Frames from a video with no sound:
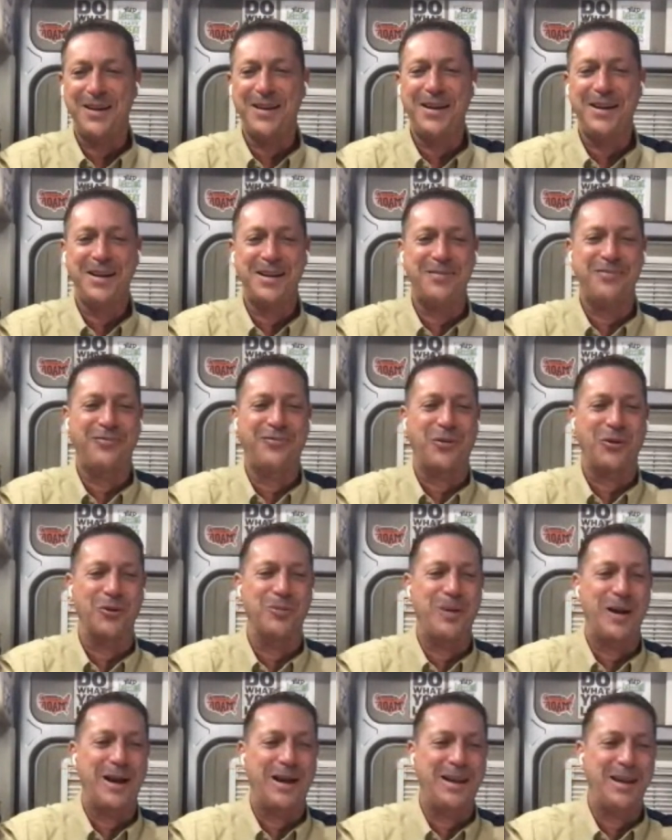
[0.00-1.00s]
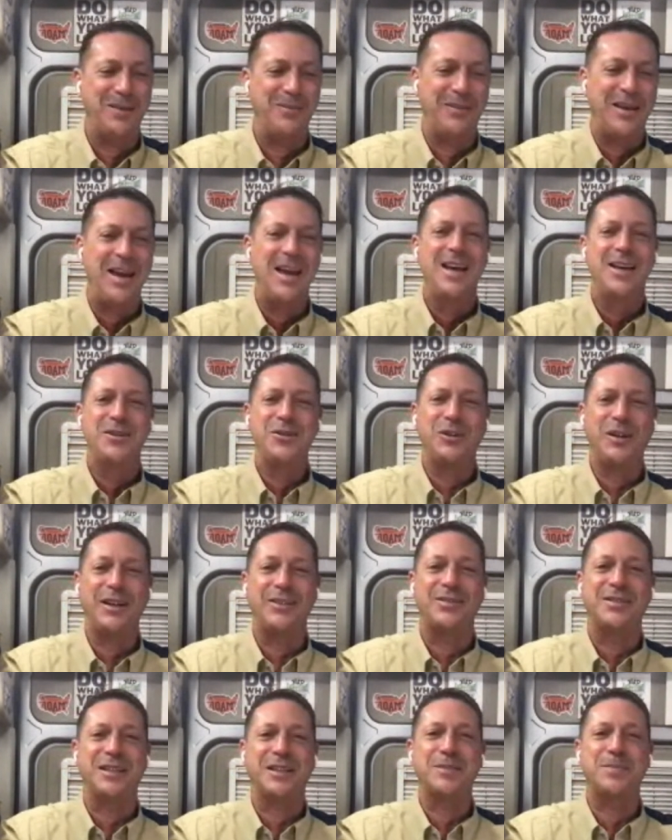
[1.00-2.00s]
I got four pack envy. Dude,
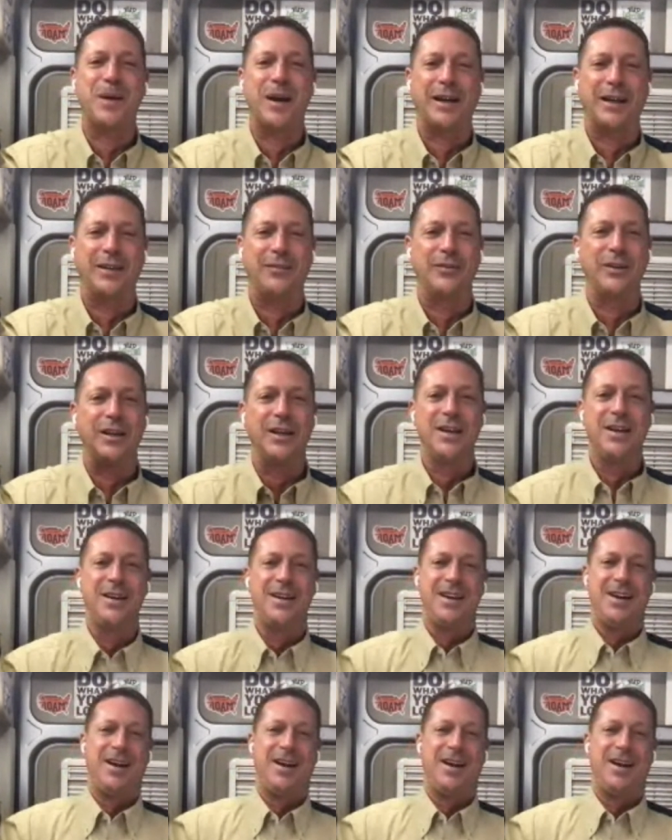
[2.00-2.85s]
I have six pack envy.